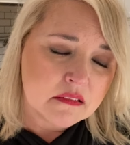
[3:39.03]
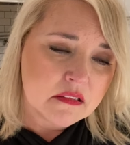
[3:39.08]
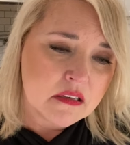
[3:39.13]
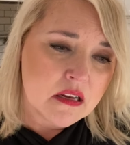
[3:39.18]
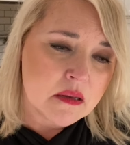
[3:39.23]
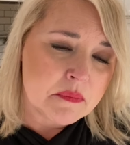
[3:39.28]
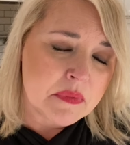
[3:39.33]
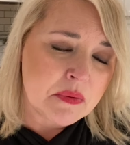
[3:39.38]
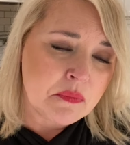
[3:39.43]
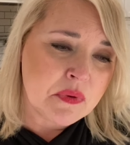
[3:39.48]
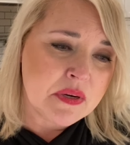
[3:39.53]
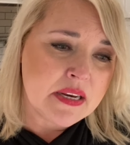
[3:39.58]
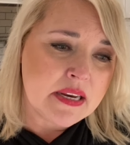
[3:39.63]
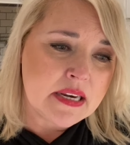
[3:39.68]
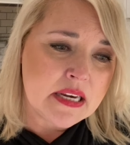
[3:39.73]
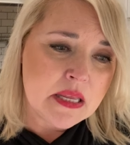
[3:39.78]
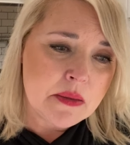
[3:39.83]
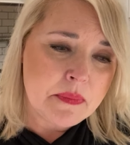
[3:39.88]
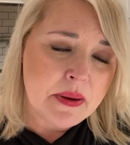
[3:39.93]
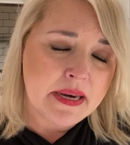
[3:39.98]
I mean, when
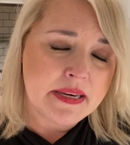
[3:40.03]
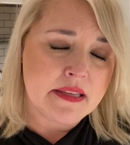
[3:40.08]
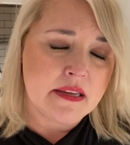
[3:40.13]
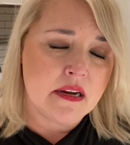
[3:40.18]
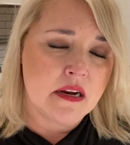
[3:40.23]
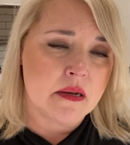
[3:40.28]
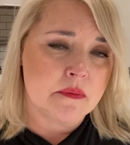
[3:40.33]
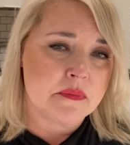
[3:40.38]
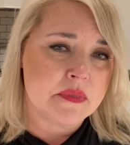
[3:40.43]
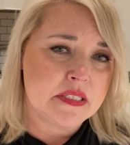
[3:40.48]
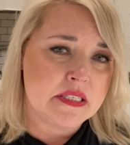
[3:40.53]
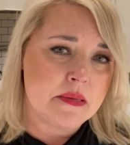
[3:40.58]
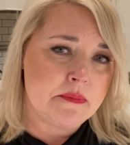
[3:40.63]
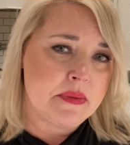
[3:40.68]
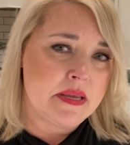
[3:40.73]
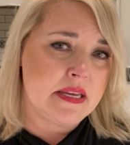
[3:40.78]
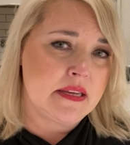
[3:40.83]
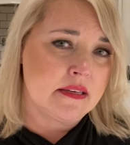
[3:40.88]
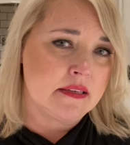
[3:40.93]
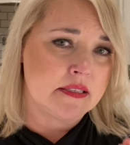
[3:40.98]
anybody comes to
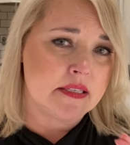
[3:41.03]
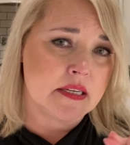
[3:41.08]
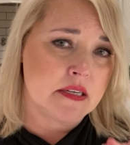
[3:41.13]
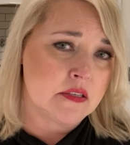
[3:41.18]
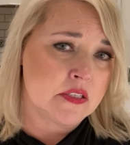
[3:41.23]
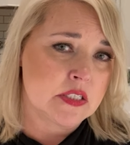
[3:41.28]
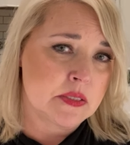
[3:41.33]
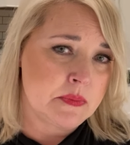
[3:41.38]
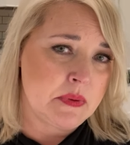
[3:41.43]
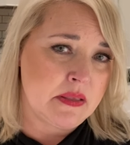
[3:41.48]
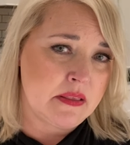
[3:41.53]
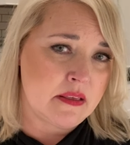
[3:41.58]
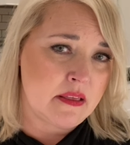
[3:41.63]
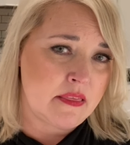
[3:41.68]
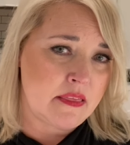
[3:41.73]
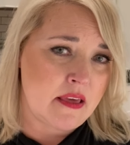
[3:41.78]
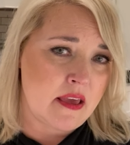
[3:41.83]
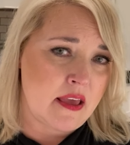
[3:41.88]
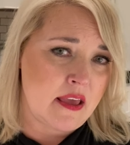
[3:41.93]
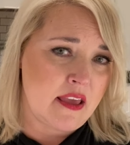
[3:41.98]
me and tells me
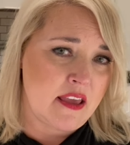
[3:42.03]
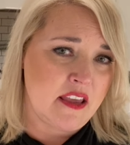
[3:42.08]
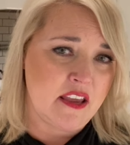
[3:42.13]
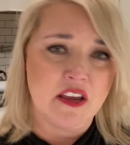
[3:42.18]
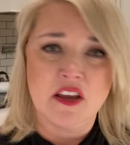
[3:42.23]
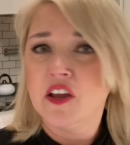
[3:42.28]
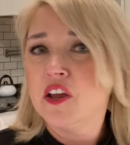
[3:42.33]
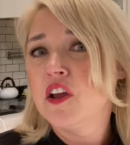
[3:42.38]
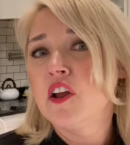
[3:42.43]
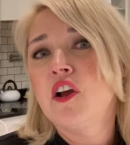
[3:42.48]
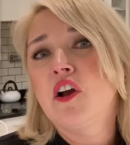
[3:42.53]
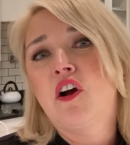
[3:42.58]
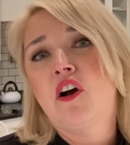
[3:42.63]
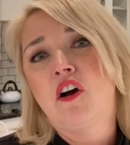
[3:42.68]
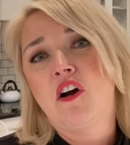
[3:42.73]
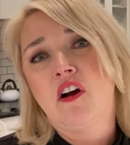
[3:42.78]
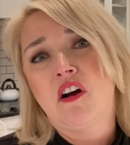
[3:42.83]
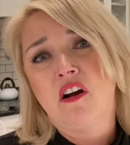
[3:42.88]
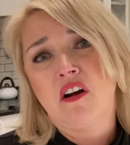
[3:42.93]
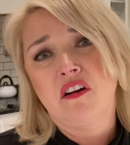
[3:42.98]
that they
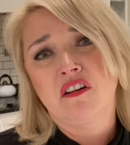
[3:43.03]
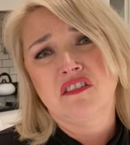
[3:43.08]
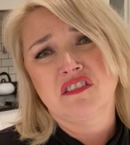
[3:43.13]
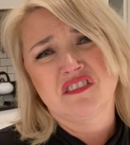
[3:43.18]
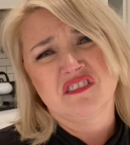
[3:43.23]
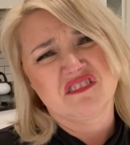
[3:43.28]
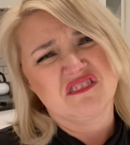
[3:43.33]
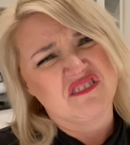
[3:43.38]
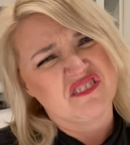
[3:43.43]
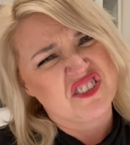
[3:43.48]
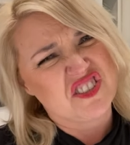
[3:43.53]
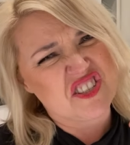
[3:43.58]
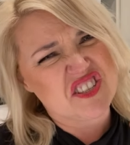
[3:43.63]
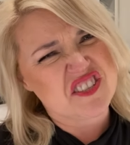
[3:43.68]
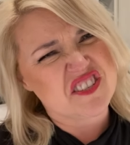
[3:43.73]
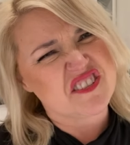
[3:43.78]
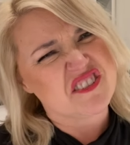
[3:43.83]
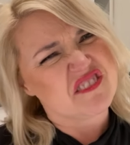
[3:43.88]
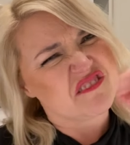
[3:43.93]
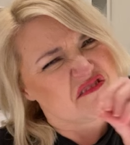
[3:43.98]

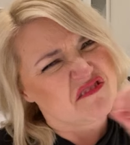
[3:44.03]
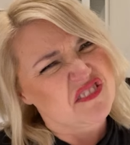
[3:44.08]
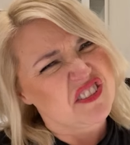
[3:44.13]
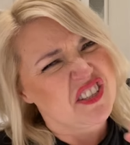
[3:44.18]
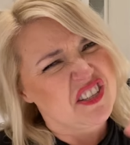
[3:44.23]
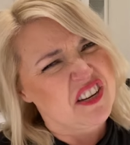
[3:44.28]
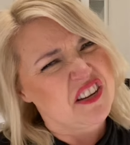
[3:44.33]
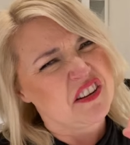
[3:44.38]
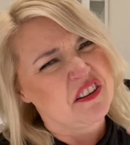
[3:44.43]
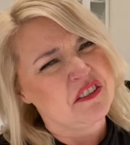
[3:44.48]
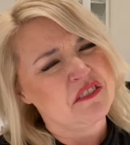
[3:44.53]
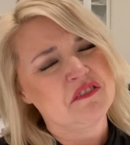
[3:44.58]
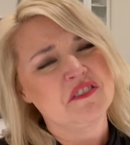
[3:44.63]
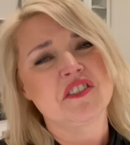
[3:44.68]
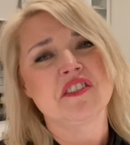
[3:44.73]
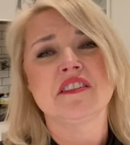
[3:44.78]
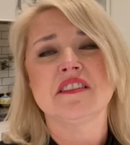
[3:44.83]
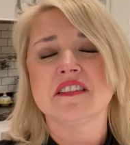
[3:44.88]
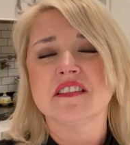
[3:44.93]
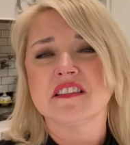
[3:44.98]
just, you know,
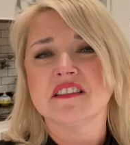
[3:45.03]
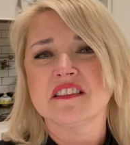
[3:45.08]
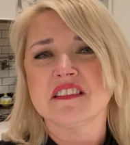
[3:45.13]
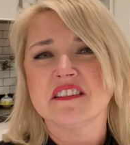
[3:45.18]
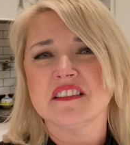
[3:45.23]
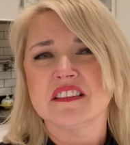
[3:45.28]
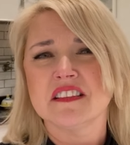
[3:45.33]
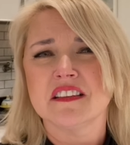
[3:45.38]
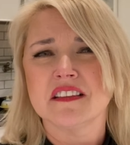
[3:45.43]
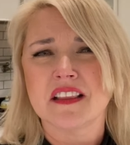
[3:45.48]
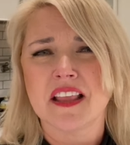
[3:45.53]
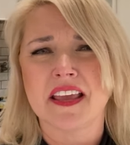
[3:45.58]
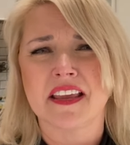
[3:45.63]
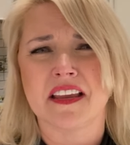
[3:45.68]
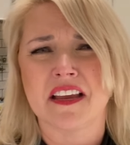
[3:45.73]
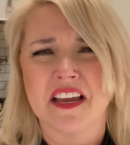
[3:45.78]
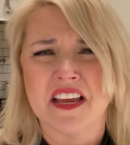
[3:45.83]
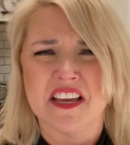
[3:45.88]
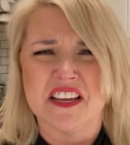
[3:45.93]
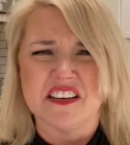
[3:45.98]
just
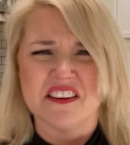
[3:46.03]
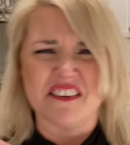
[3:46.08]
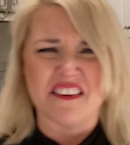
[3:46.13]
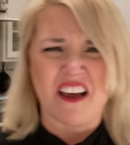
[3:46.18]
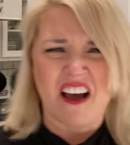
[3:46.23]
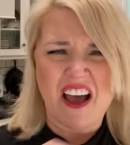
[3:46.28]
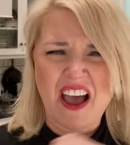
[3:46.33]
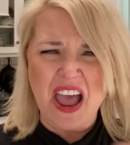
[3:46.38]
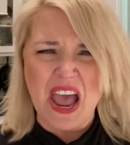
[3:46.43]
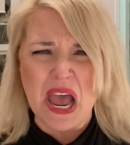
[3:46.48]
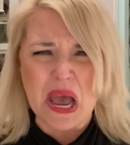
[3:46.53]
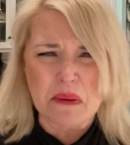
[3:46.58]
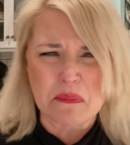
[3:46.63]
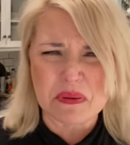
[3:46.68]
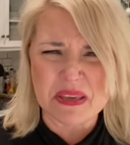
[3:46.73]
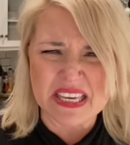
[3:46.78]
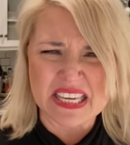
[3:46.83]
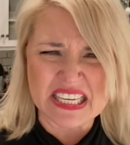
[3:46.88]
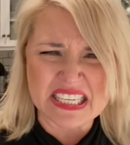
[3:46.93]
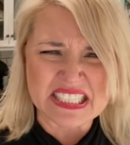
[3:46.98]
like not
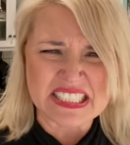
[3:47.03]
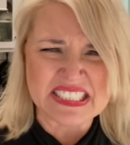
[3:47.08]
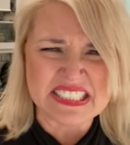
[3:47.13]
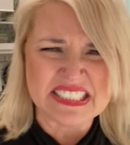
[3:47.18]
happy,